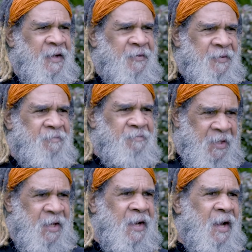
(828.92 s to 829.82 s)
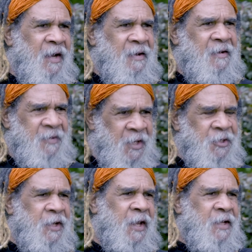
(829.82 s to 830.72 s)
their DNA, their
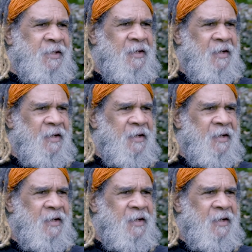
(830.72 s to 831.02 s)
genetics.